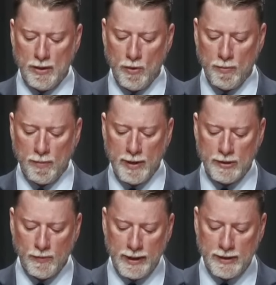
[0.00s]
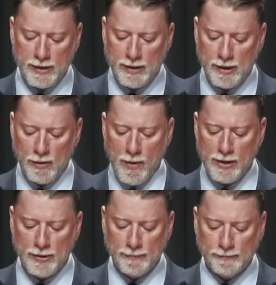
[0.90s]
who perpetuate its
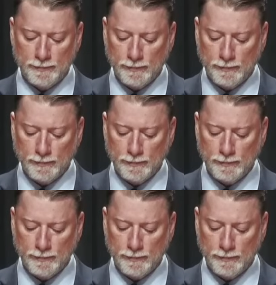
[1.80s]
continuation.